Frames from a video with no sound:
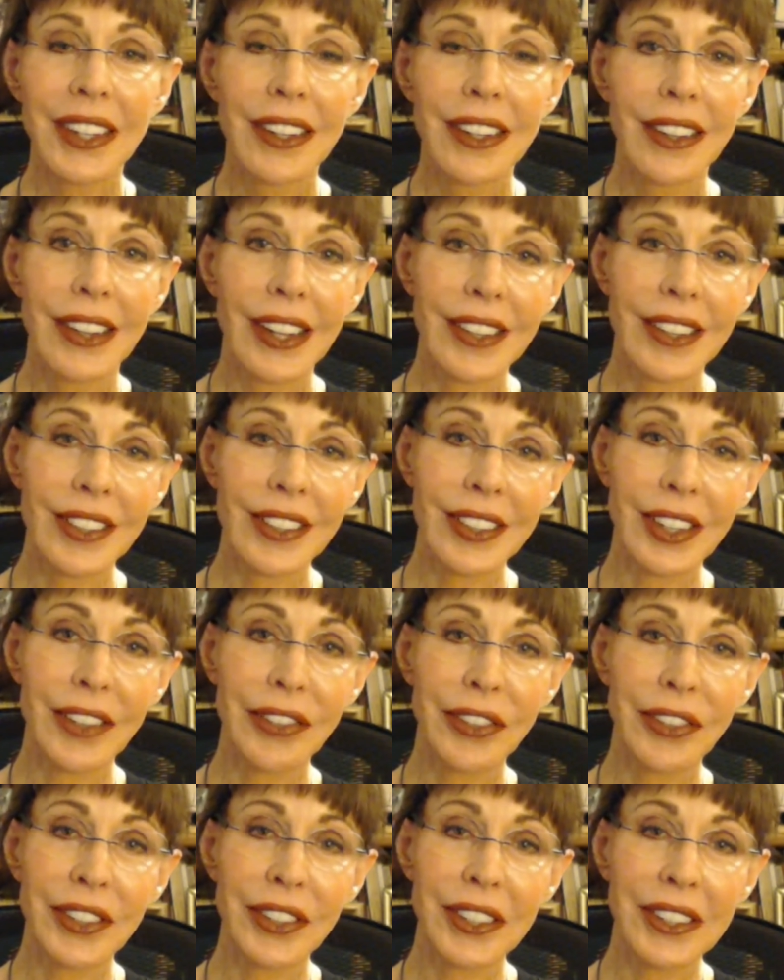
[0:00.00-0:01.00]
That's enough
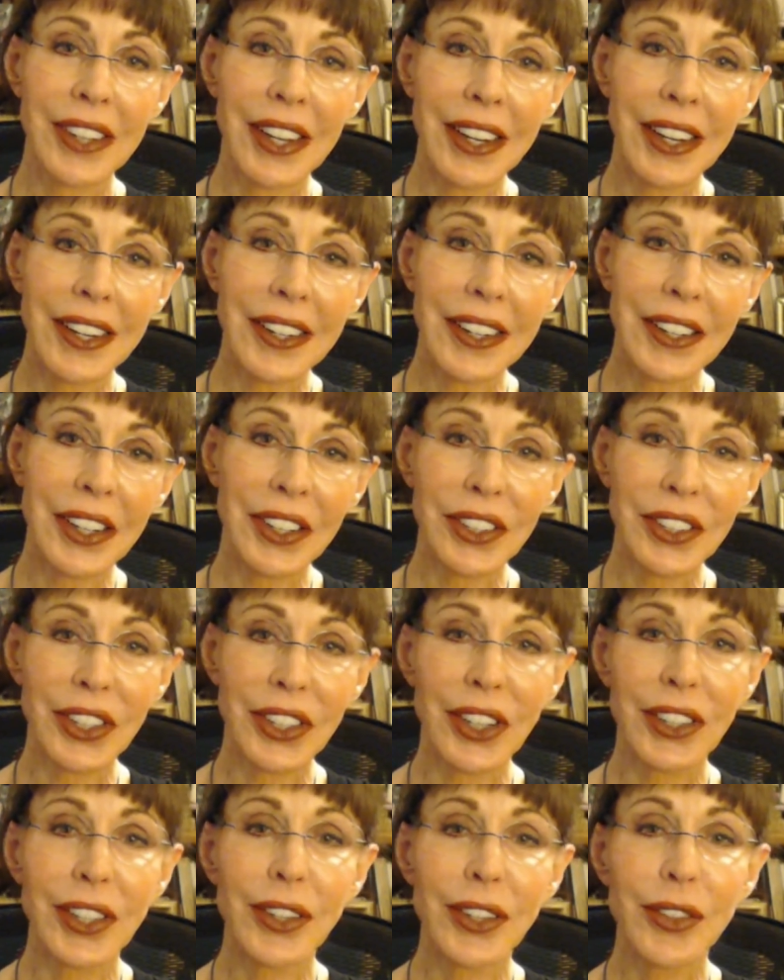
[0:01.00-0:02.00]
for tonight, and I'll
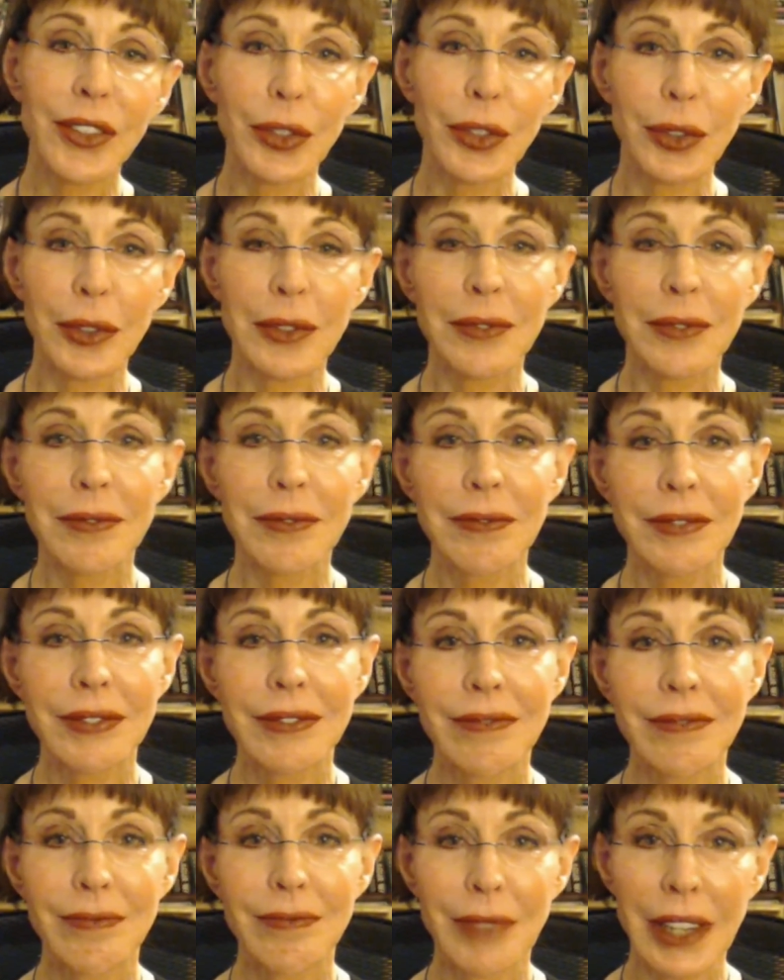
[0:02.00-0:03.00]
talk to you soon.
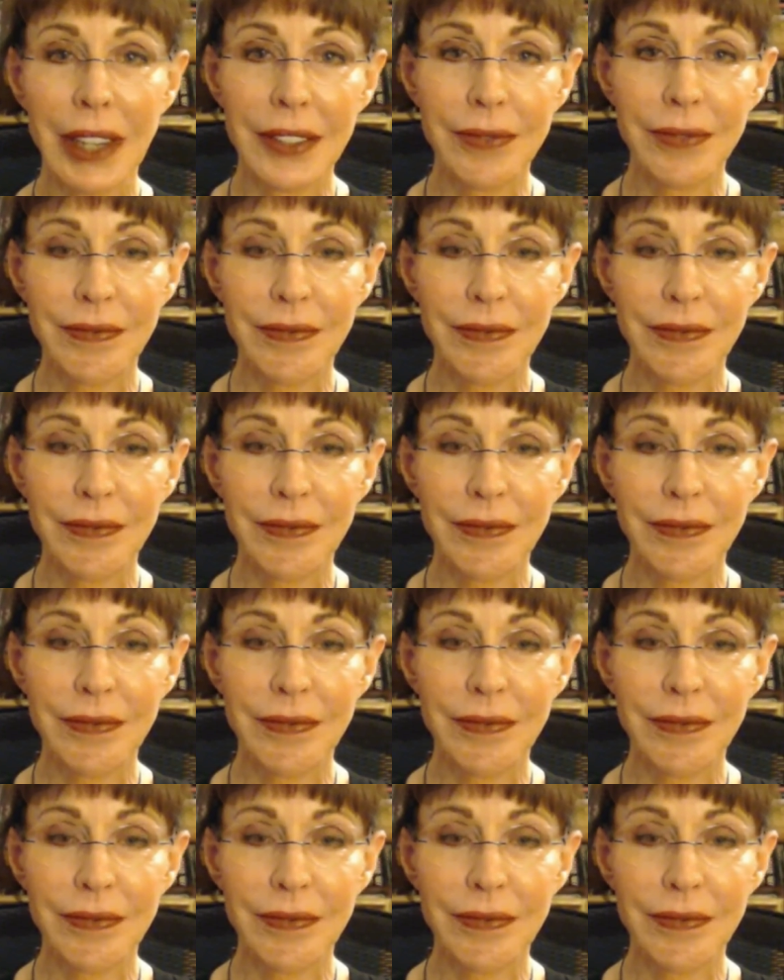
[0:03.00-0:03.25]
Bye.